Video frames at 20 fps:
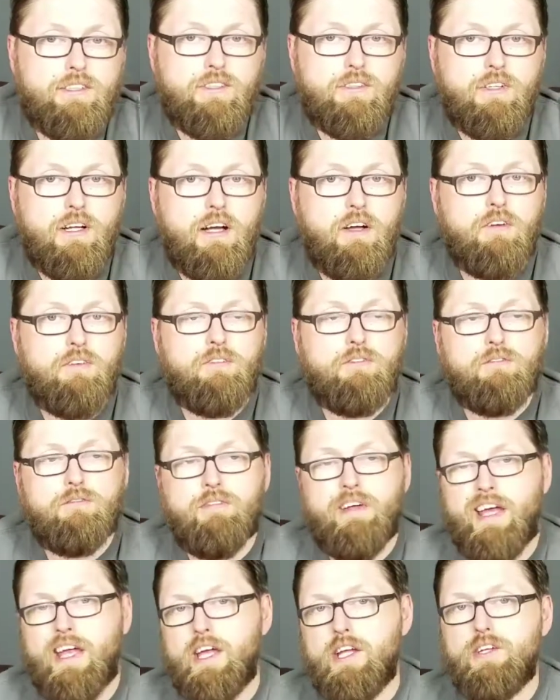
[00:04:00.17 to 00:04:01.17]
around
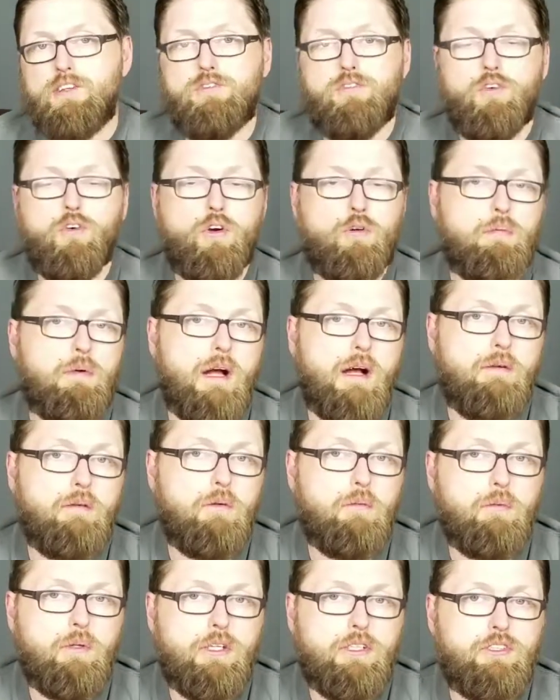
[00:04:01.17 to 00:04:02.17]
age 4
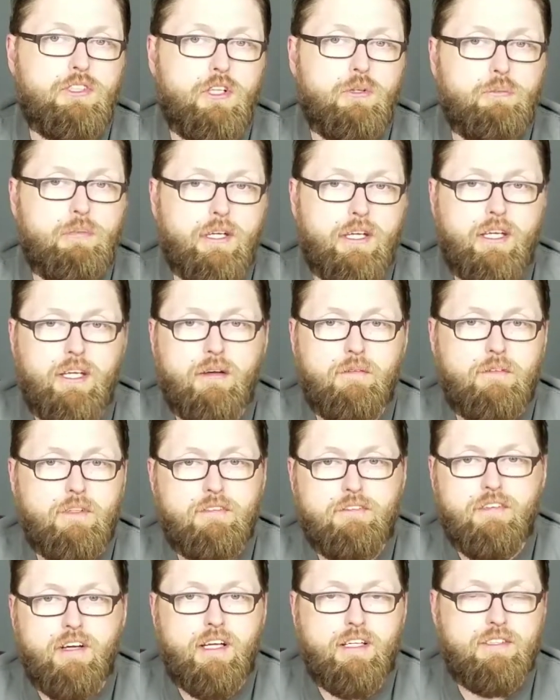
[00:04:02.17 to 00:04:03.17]
probably started picking up
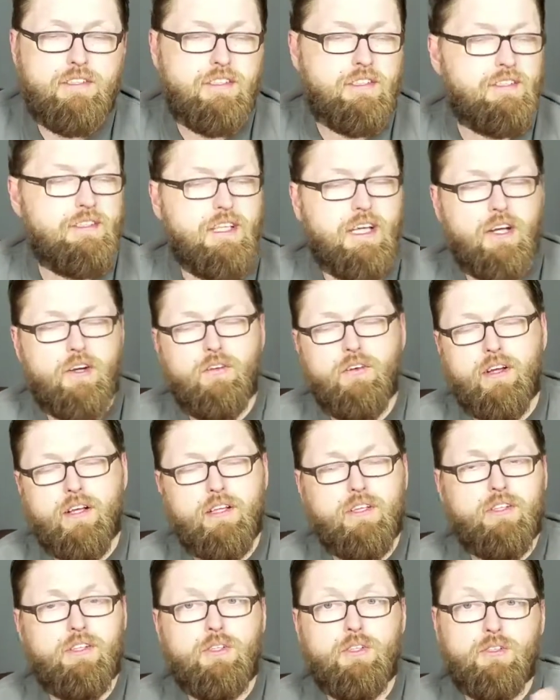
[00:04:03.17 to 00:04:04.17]
devices, not a
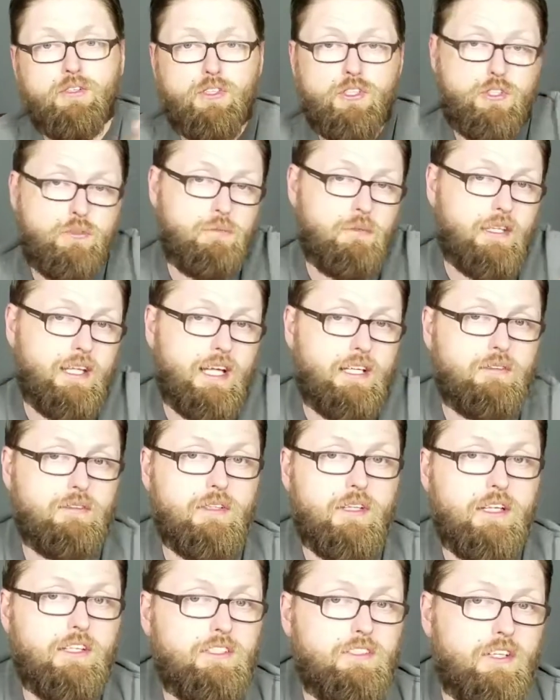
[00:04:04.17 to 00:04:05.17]
regular usage, but that's when
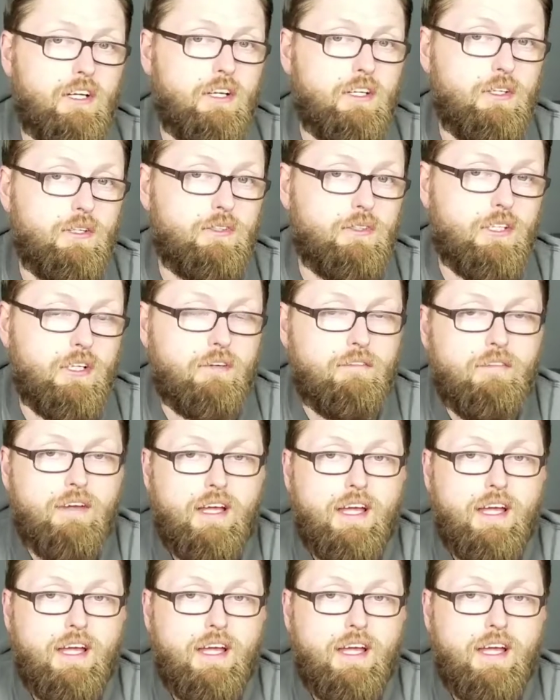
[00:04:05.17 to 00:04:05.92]
they started using them.